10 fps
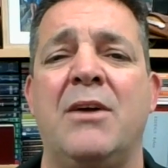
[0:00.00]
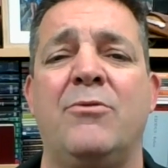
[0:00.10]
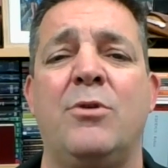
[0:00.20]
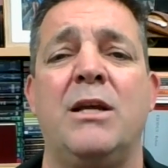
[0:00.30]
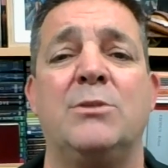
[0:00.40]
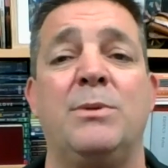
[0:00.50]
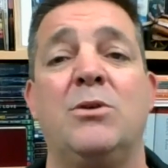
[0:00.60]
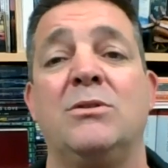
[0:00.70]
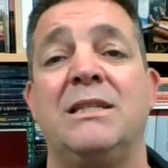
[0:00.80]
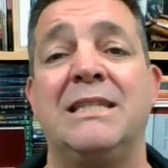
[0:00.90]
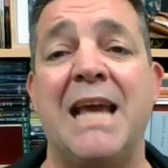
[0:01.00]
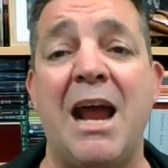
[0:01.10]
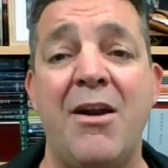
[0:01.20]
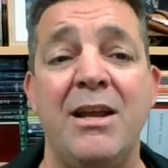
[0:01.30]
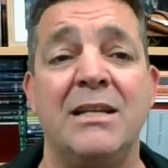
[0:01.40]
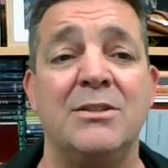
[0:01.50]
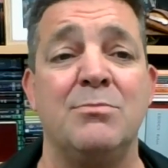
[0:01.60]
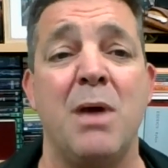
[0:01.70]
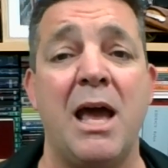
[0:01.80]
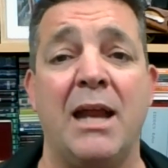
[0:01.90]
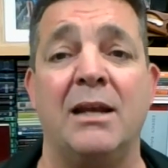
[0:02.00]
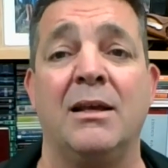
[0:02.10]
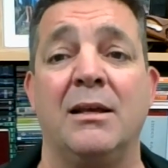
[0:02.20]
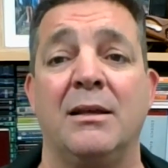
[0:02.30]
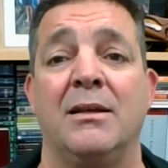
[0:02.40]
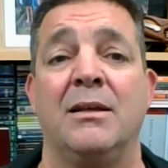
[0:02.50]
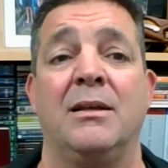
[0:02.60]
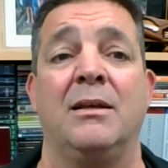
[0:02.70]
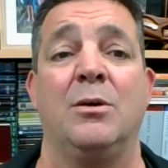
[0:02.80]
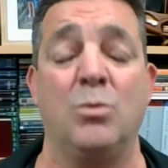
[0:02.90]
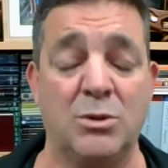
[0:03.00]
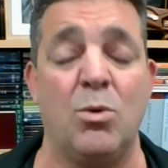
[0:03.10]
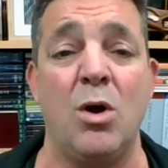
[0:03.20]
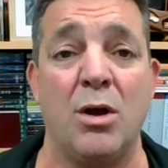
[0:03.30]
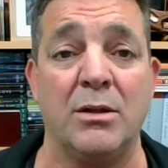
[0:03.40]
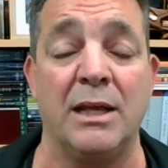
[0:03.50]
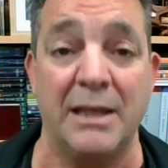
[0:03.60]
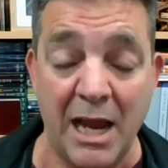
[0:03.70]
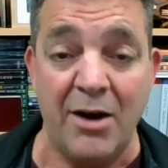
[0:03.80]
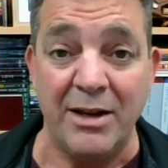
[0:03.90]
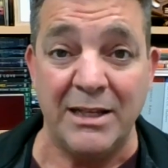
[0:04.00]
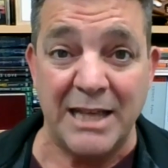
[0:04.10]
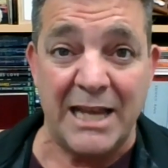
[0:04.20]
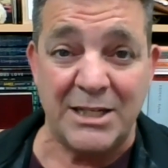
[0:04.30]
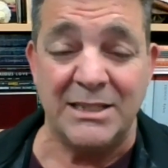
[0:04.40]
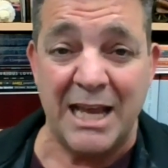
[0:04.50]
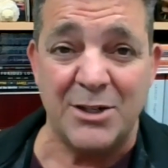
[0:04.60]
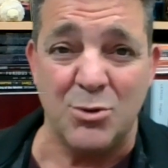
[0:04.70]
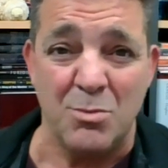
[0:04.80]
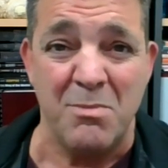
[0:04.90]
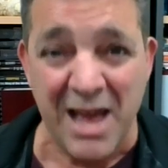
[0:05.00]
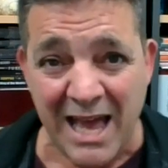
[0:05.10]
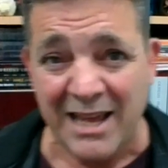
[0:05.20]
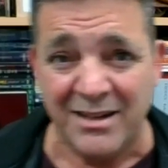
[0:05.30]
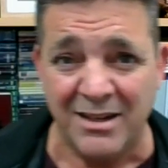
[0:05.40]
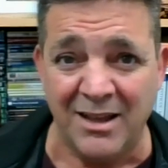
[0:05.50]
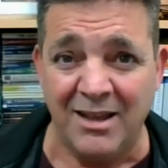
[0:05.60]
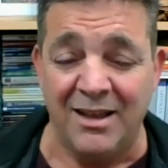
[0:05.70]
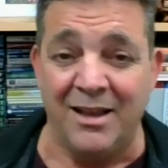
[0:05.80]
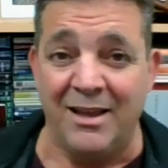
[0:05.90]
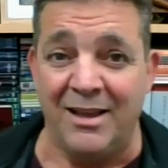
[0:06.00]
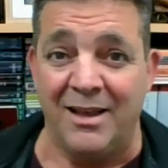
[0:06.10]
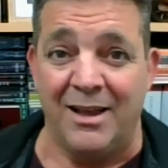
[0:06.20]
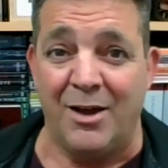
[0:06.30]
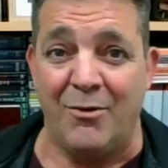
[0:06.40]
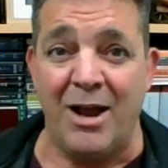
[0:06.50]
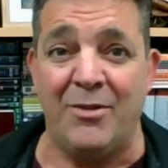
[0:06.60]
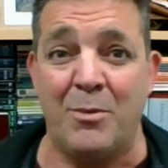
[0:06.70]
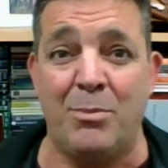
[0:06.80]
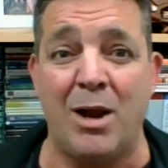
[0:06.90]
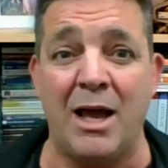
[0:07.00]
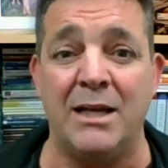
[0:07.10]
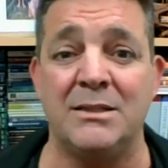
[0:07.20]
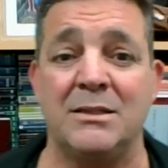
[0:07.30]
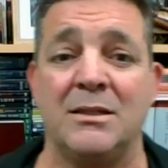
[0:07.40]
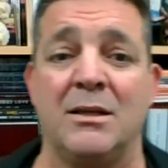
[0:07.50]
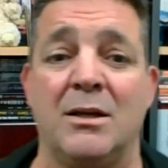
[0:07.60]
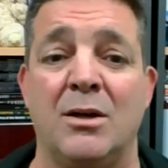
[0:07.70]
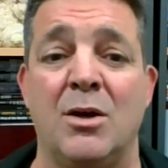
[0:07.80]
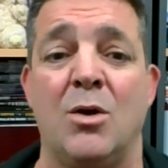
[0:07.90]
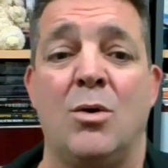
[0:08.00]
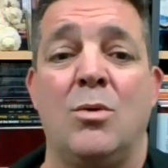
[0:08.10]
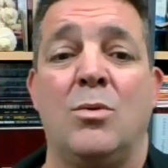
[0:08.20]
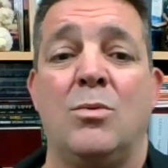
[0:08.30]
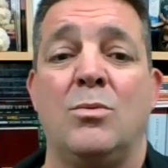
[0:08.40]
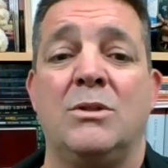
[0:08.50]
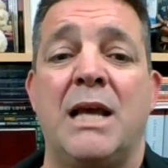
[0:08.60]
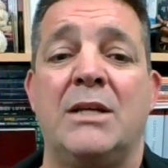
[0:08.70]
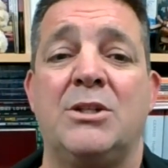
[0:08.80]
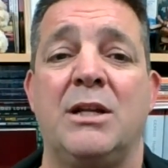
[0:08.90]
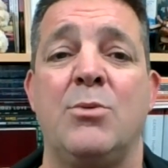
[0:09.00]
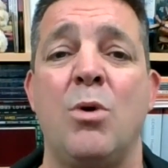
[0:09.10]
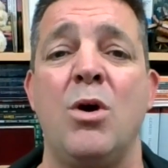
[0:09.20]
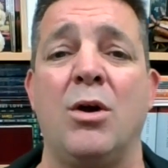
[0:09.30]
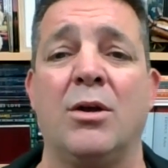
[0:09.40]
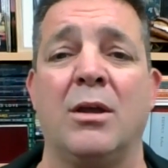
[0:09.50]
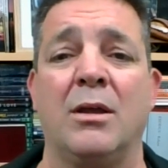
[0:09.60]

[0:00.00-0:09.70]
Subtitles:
of rest, because he's carrying his mat was work. That carrying his actual mat around the place was actually work.